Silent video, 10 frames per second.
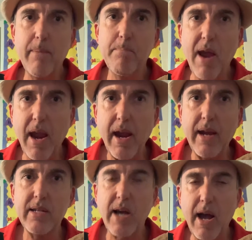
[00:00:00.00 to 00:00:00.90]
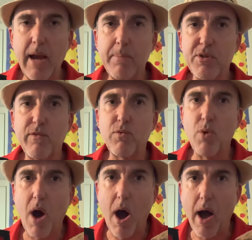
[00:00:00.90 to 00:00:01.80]
main types of
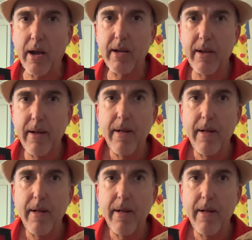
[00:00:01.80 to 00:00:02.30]
rock